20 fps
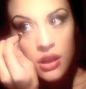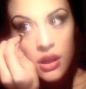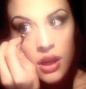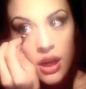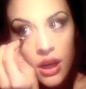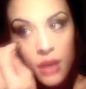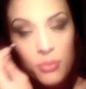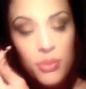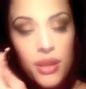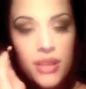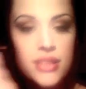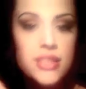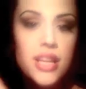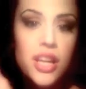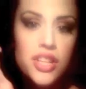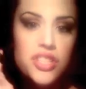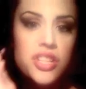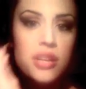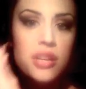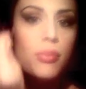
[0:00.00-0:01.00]
I'm like
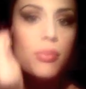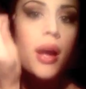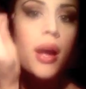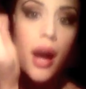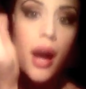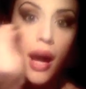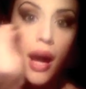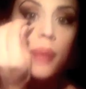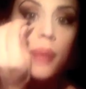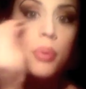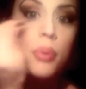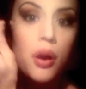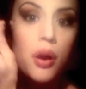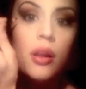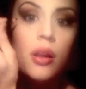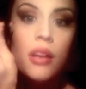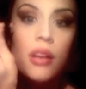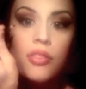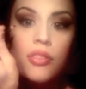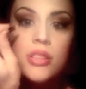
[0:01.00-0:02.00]
touching my eyeball
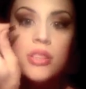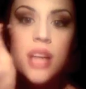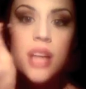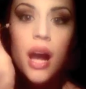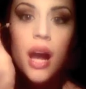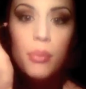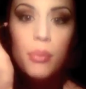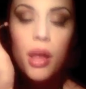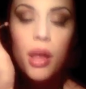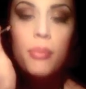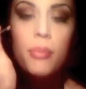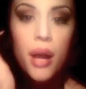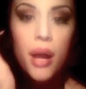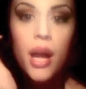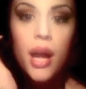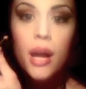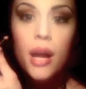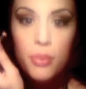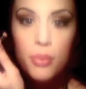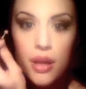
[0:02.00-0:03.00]
every time. Like my
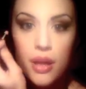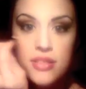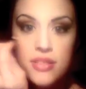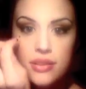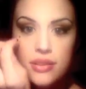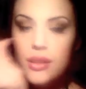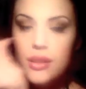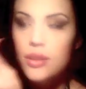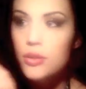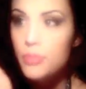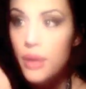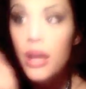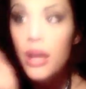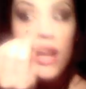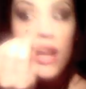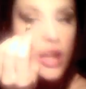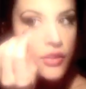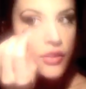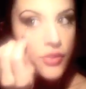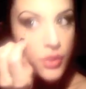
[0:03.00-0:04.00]
eyeball has a little bit,
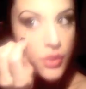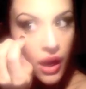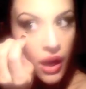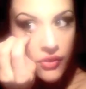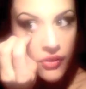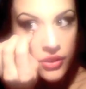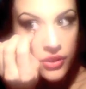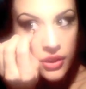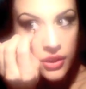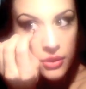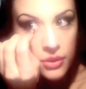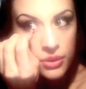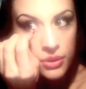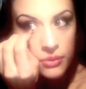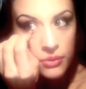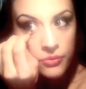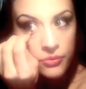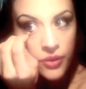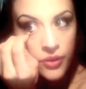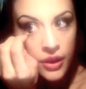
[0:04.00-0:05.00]
if you have a little bit
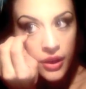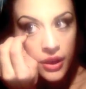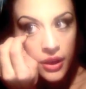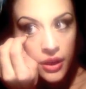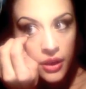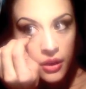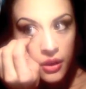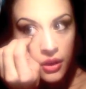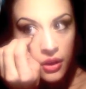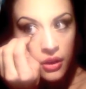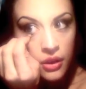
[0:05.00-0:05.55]
of fucking